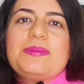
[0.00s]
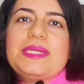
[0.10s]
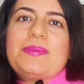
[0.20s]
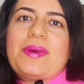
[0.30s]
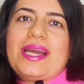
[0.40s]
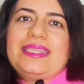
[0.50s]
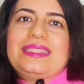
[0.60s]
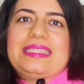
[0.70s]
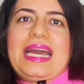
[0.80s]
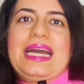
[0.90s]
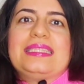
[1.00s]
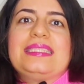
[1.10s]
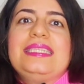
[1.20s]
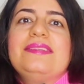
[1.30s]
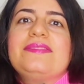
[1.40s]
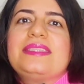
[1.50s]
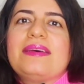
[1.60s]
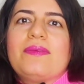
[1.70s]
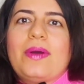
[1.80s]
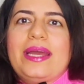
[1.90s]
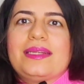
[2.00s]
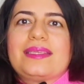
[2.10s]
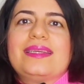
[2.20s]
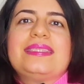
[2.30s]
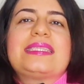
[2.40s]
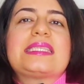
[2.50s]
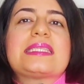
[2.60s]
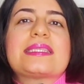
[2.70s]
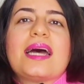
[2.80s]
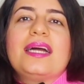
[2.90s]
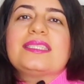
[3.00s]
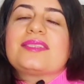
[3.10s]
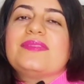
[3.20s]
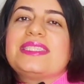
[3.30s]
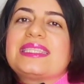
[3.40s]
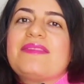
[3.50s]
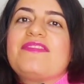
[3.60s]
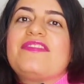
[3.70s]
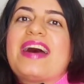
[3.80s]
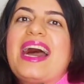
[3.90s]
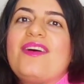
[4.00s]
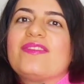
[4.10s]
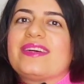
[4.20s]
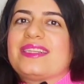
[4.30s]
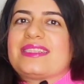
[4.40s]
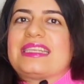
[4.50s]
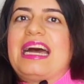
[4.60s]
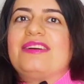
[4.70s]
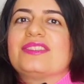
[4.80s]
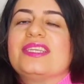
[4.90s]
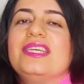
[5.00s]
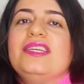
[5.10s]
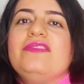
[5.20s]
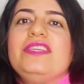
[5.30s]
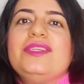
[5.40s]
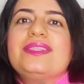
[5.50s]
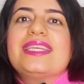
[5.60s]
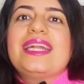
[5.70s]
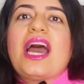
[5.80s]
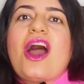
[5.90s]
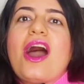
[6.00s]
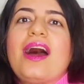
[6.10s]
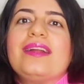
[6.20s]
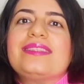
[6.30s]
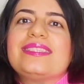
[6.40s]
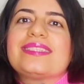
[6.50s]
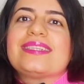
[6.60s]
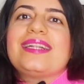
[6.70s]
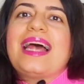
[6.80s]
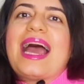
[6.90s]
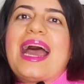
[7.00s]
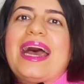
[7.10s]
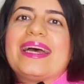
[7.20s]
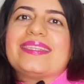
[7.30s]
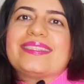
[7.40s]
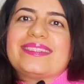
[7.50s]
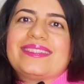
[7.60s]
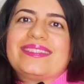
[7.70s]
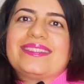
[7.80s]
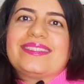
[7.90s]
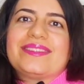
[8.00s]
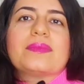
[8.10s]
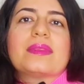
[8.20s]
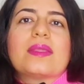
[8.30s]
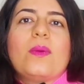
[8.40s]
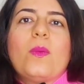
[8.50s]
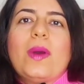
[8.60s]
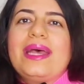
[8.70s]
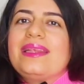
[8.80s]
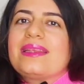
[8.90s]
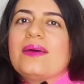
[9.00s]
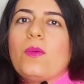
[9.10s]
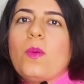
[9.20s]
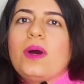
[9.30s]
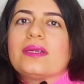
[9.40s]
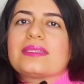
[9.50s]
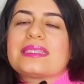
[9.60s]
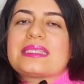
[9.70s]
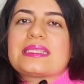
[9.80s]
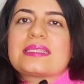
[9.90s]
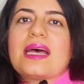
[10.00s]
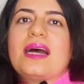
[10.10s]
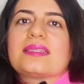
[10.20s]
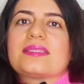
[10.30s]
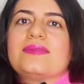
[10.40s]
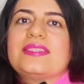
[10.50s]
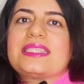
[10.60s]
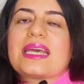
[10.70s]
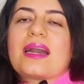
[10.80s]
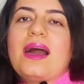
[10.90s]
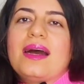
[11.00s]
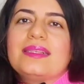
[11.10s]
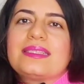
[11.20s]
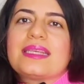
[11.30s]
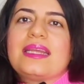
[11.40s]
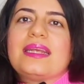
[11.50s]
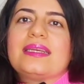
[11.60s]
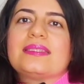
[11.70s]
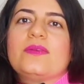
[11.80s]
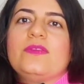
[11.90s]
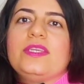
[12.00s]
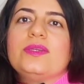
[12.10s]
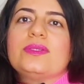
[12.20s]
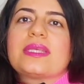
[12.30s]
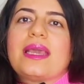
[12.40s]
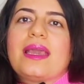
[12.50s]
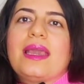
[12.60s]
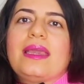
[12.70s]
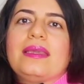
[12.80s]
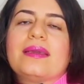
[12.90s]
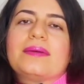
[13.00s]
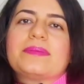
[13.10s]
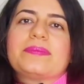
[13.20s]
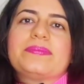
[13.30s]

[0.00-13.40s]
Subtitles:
keep in mind that if the word starts with the vowel sound, we use an article an. When the word starts with the consonant, we use a.